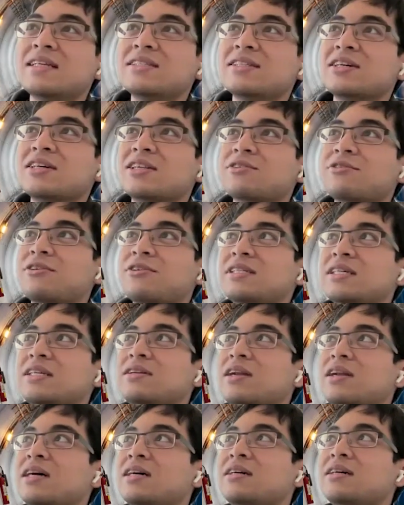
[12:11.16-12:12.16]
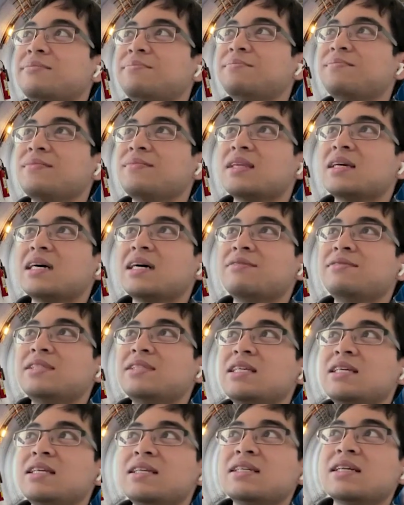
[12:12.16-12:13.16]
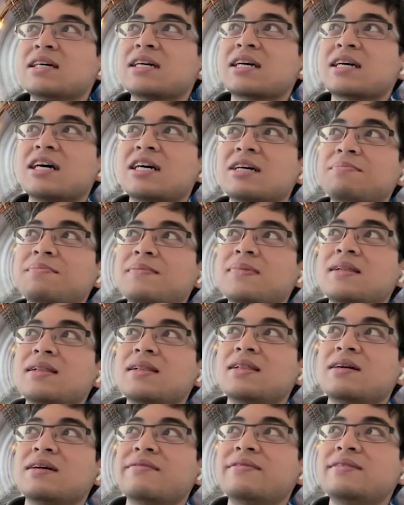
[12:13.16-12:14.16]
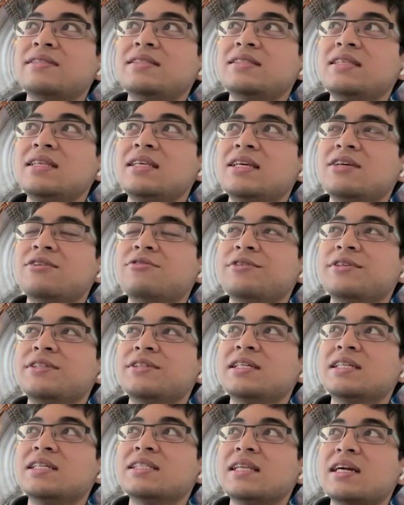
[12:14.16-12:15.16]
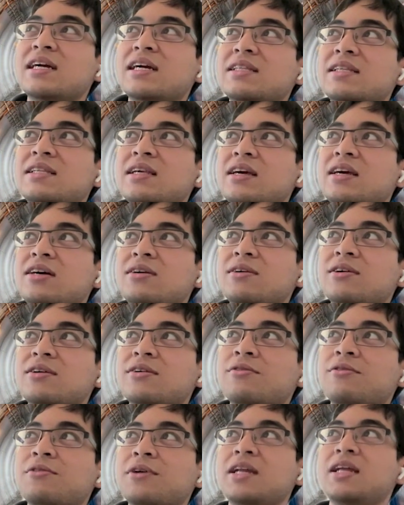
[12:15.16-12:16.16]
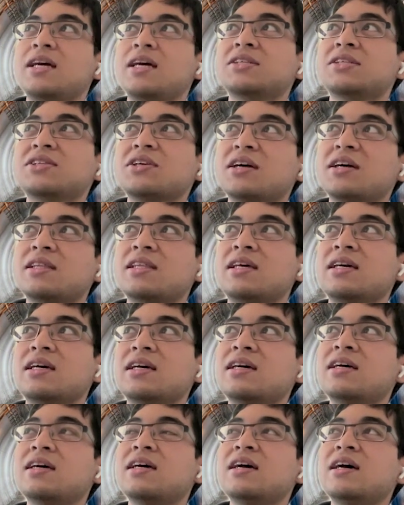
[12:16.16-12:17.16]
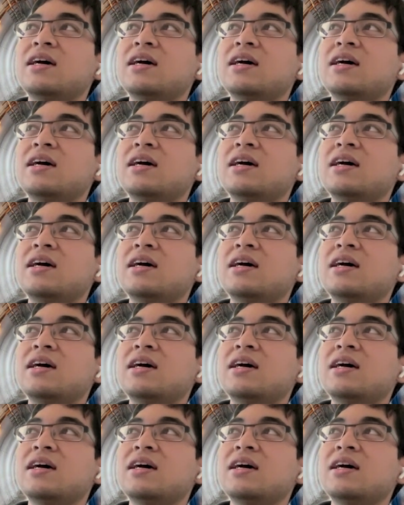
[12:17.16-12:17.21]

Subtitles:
That's a good question. I've seen a couple of sea creatures that I think are quite exotic.